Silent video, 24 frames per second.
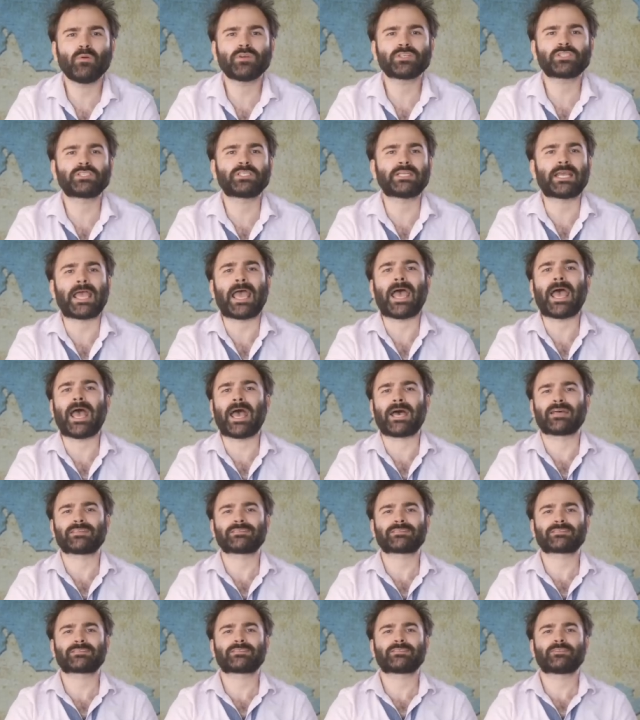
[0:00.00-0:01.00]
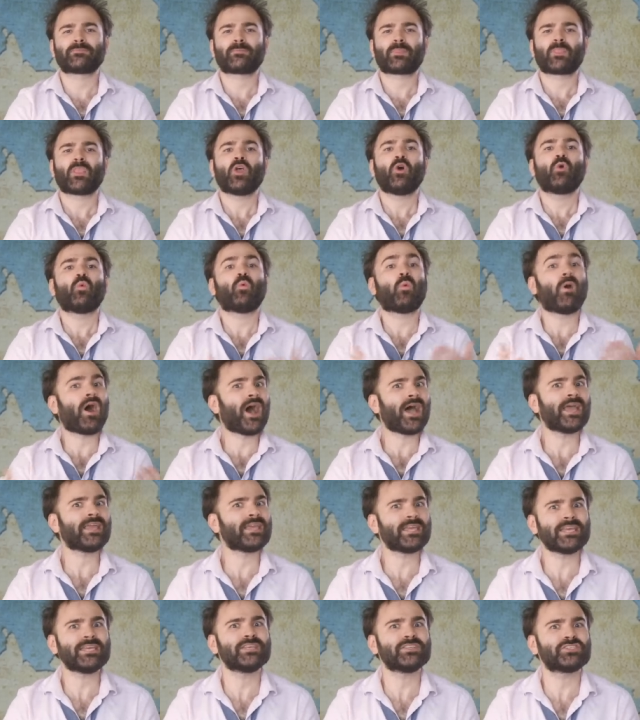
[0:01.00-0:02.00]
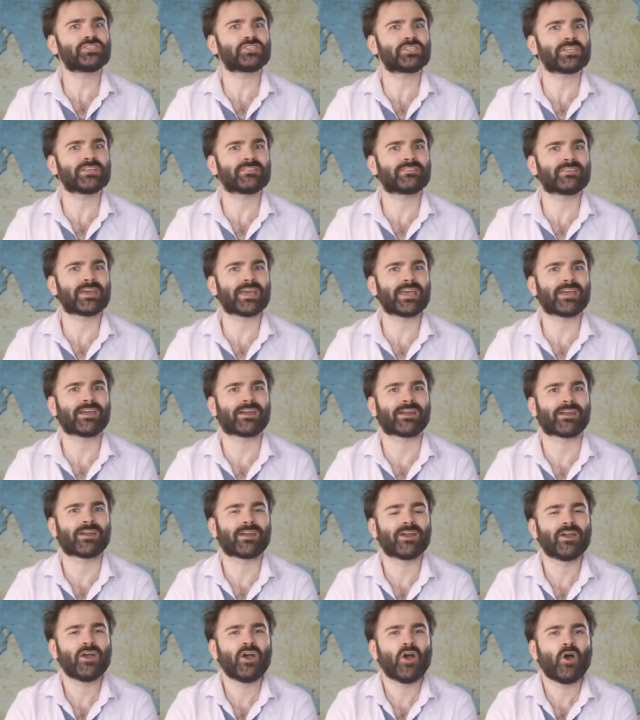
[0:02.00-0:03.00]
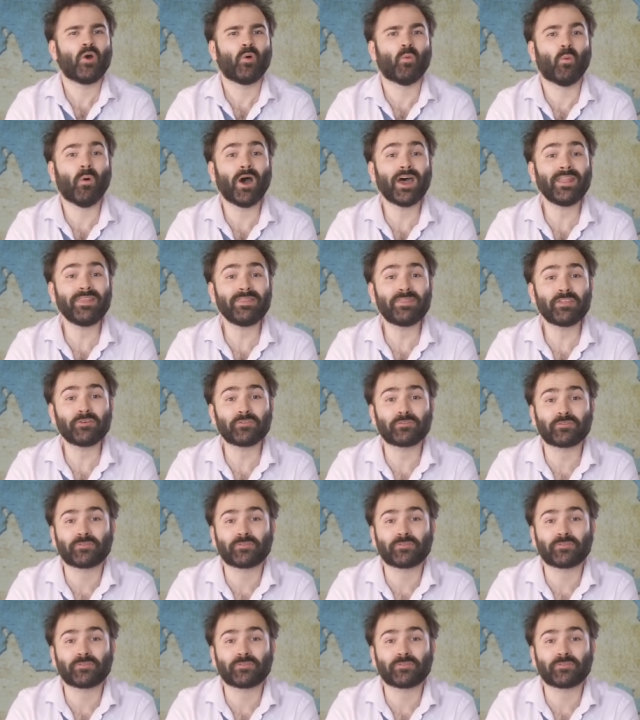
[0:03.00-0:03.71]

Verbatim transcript: was she asked? Why is she there? What the